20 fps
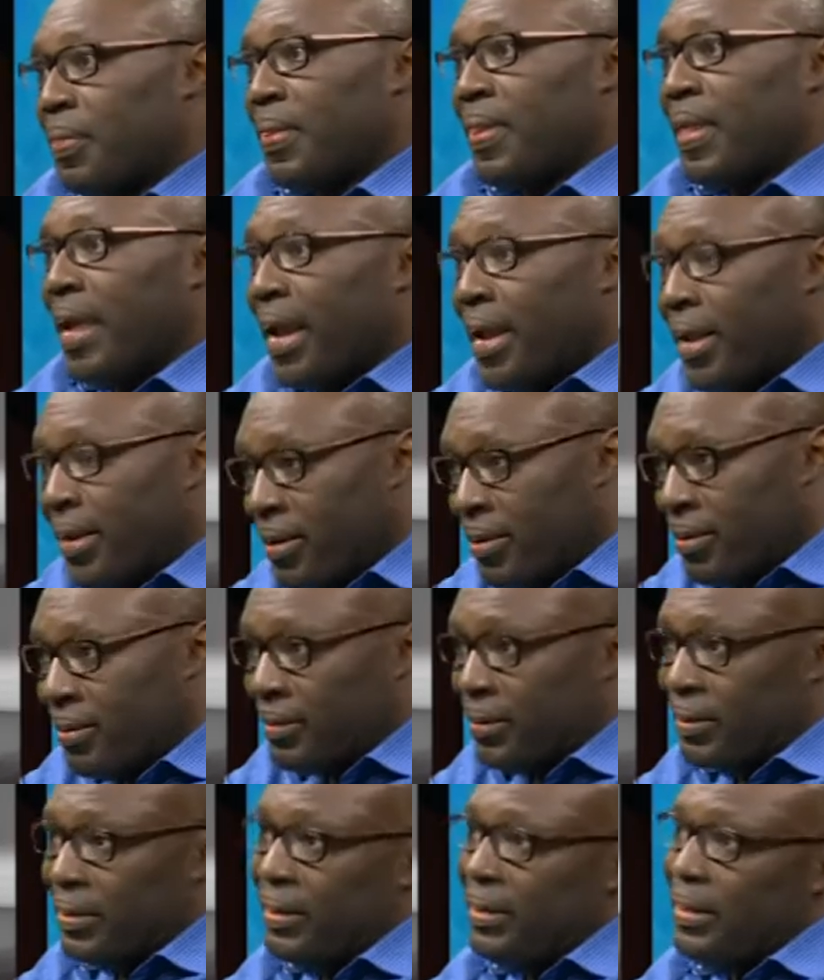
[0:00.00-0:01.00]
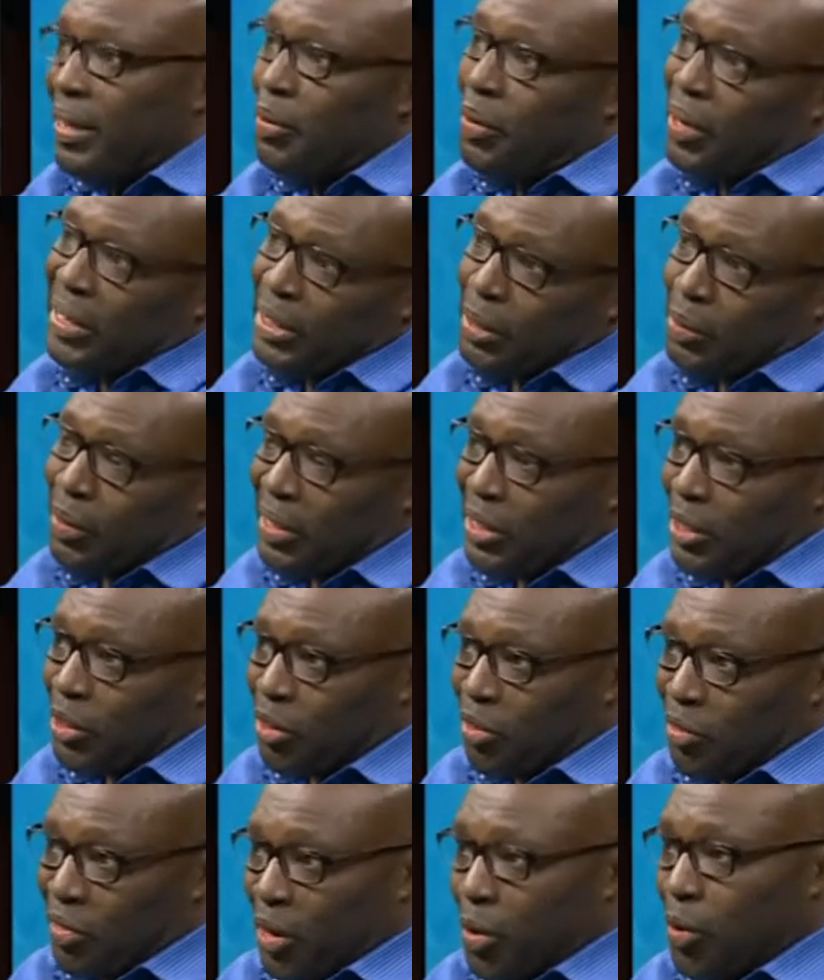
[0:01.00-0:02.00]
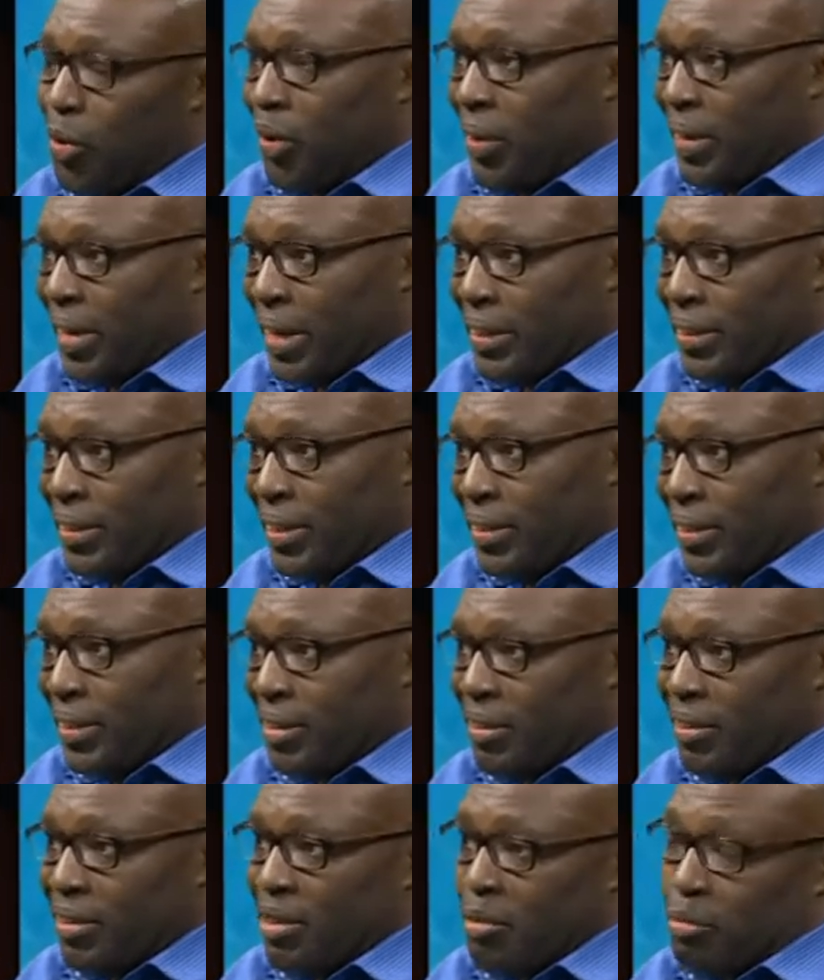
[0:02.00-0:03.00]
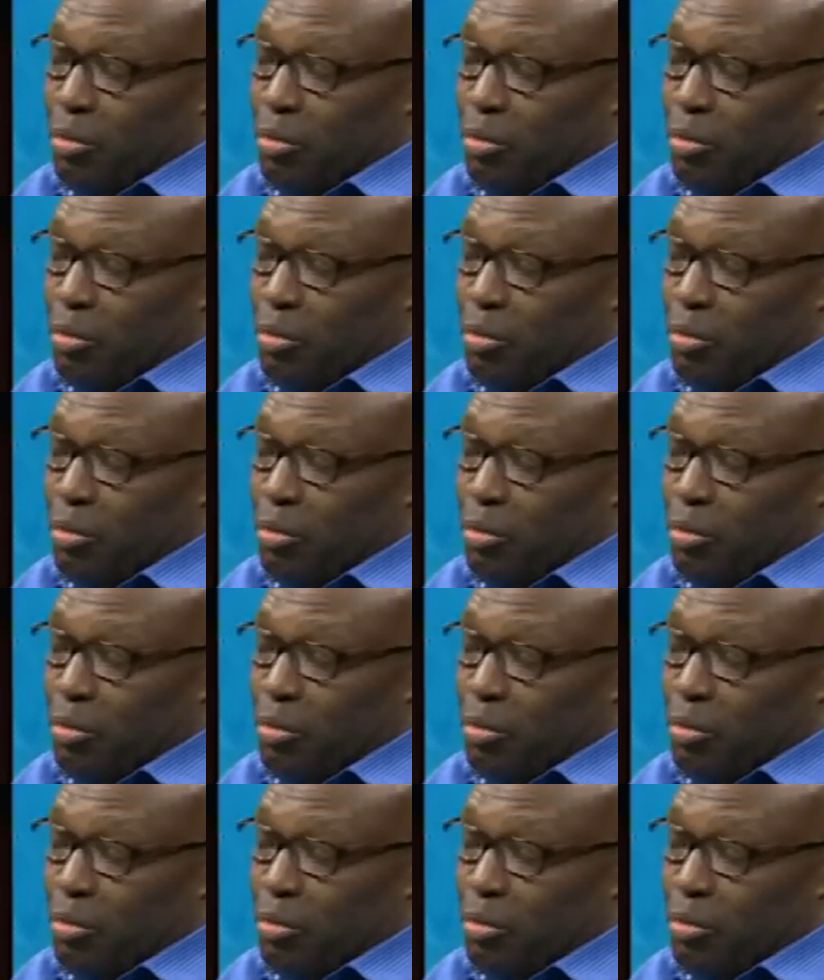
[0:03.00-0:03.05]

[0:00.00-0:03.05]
and the consequences of decolonization,